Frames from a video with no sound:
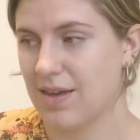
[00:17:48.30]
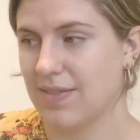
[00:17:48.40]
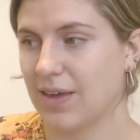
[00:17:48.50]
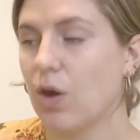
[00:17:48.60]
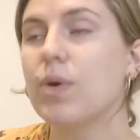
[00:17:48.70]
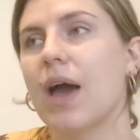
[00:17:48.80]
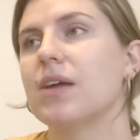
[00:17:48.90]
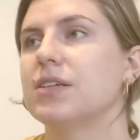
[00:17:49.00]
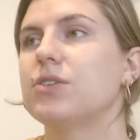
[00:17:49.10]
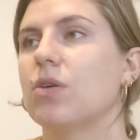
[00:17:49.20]
like, oh yeah, I
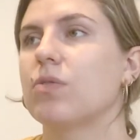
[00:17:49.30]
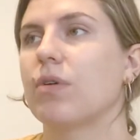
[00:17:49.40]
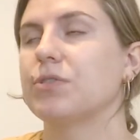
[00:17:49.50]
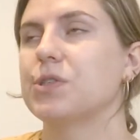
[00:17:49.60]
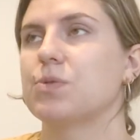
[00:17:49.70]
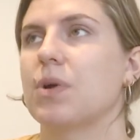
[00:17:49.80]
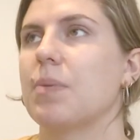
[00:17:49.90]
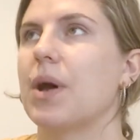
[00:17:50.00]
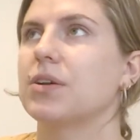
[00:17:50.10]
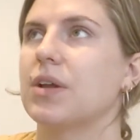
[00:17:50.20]
did go to the grocery store and
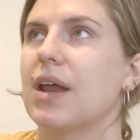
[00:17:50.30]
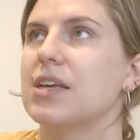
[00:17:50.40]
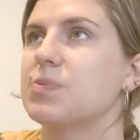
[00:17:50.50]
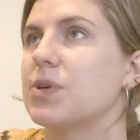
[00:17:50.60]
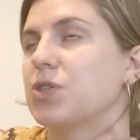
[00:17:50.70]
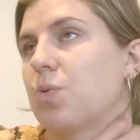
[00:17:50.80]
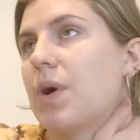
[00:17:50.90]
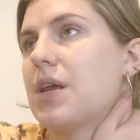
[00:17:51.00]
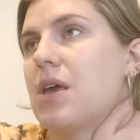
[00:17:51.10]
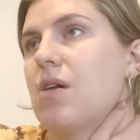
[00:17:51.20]
I spent
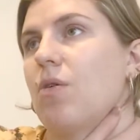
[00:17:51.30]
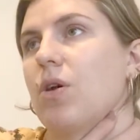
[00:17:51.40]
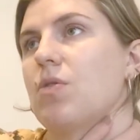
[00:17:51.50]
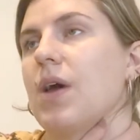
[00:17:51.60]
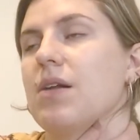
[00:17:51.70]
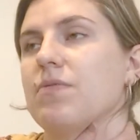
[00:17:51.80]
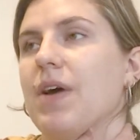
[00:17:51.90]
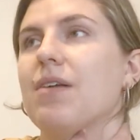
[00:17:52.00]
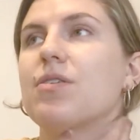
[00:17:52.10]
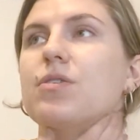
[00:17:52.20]
20, or you kind of, I
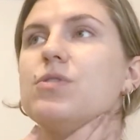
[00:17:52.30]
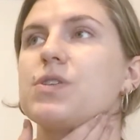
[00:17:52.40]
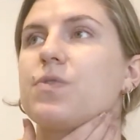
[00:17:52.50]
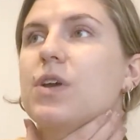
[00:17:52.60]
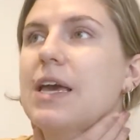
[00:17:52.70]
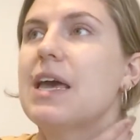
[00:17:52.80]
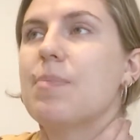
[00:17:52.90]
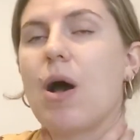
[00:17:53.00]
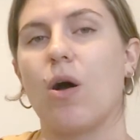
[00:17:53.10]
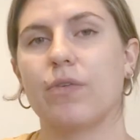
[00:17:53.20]
don't know, you just forget
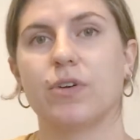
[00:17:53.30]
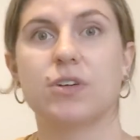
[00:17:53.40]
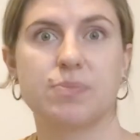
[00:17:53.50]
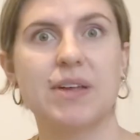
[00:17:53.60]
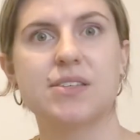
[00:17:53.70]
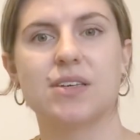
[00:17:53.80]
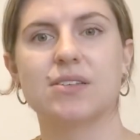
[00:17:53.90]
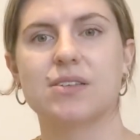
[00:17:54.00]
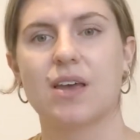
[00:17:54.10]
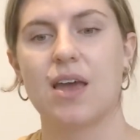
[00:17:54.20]
about all of your
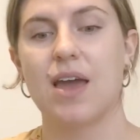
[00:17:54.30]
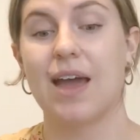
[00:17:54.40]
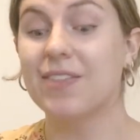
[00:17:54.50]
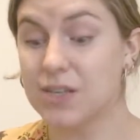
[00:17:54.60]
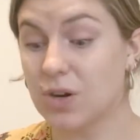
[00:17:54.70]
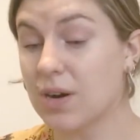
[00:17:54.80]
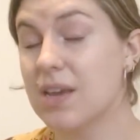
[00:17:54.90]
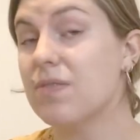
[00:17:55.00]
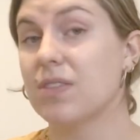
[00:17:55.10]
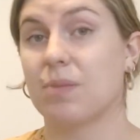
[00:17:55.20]
expenses. And these aren't
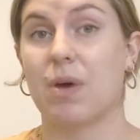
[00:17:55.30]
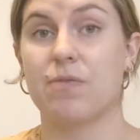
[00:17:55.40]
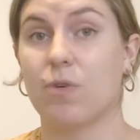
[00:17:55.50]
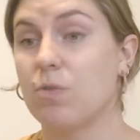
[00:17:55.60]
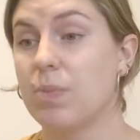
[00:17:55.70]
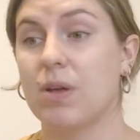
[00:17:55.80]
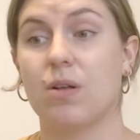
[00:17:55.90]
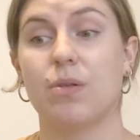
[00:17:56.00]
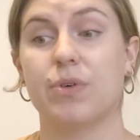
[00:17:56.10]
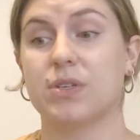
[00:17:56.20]
even like my phone
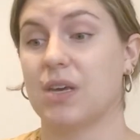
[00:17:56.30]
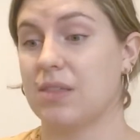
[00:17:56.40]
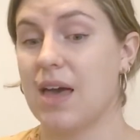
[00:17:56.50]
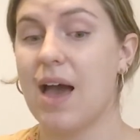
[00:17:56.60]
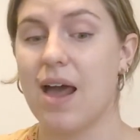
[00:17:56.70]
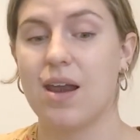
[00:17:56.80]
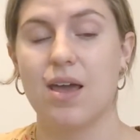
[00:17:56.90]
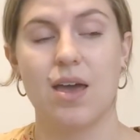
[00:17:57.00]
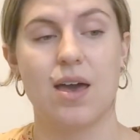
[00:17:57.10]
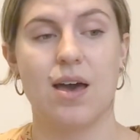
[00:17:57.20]
bill, things like that.
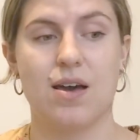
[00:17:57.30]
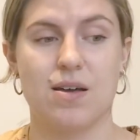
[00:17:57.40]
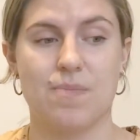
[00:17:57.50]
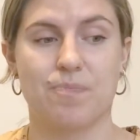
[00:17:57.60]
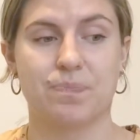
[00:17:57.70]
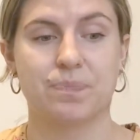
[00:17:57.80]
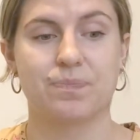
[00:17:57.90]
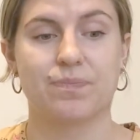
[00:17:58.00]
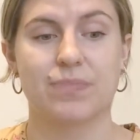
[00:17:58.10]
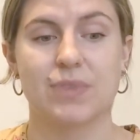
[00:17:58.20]

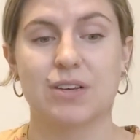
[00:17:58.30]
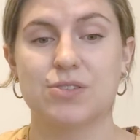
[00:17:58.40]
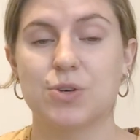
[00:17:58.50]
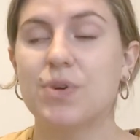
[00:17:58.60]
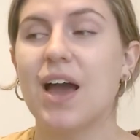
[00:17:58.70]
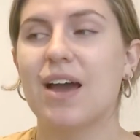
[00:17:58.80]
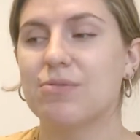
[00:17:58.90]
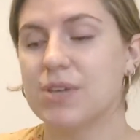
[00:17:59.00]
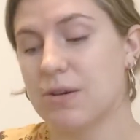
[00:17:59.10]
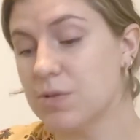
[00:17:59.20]

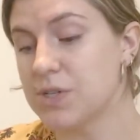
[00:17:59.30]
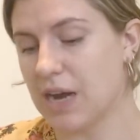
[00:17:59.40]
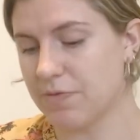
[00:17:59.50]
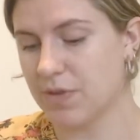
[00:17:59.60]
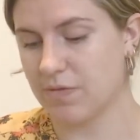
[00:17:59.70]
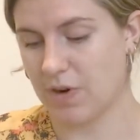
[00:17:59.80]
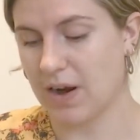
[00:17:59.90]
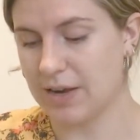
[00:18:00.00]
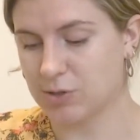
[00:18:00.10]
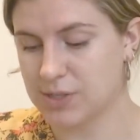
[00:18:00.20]
It was definitely a very
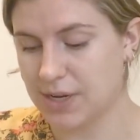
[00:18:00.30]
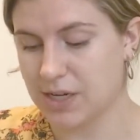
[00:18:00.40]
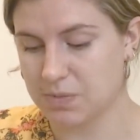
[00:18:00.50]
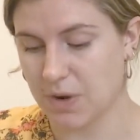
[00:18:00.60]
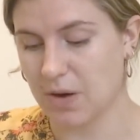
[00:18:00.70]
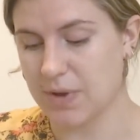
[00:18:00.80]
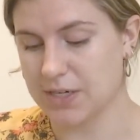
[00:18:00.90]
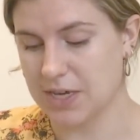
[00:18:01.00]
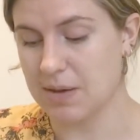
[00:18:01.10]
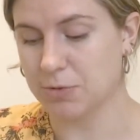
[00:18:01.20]
interesting experiment
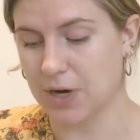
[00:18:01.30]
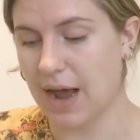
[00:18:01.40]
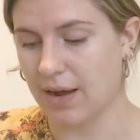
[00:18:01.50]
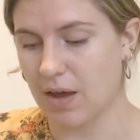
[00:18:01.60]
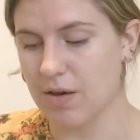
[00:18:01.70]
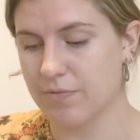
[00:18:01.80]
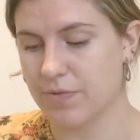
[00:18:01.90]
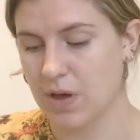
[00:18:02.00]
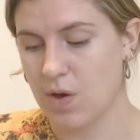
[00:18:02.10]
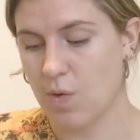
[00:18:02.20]
to keep track of
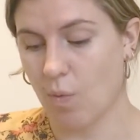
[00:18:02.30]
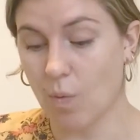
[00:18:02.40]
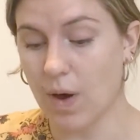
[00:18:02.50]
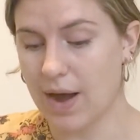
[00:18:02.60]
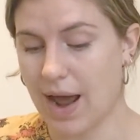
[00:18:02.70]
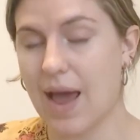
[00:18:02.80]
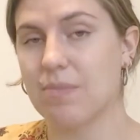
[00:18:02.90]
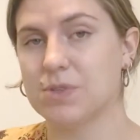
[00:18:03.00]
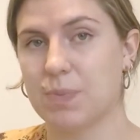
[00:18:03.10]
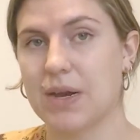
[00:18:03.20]
what
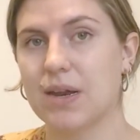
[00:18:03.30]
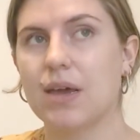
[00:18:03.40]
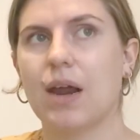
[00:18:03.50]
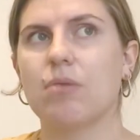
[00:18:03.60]
I'm spending. And I